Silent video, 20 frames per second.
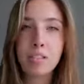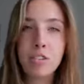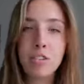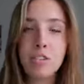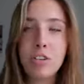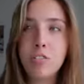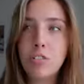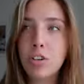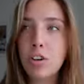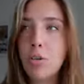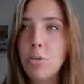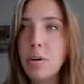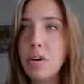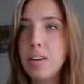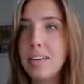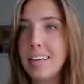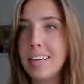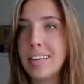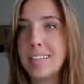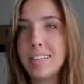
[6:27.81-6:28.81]
you just have to go in
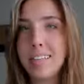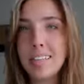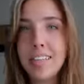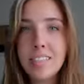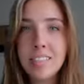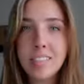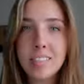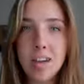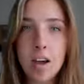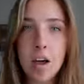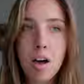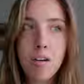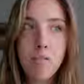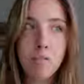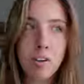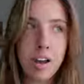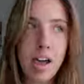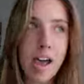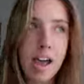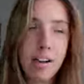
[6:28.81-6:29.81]
and like delete stuff
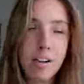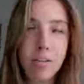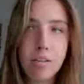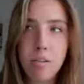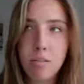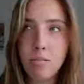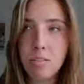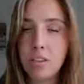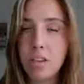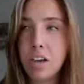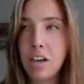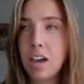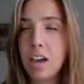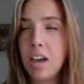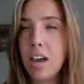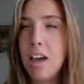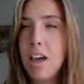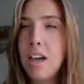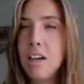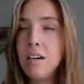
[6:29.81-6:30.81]
and add your own thing.